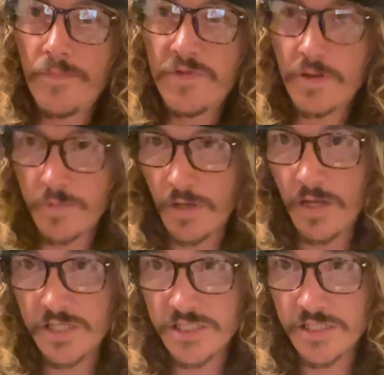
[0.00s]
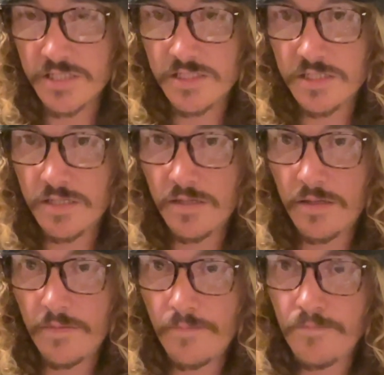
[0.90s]
subconscious,
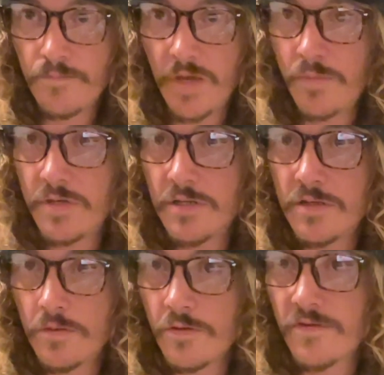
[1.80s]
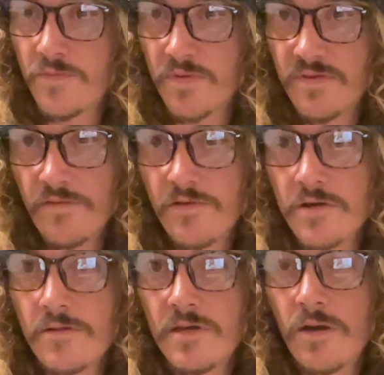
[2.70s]
maybe look
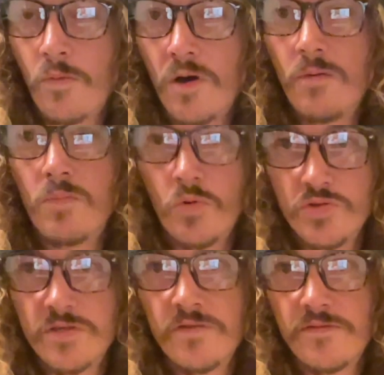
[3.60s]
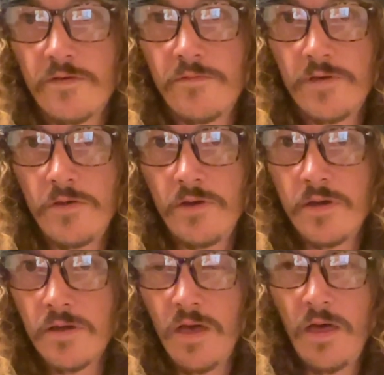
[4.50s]
specifically at what emotions you're feeling.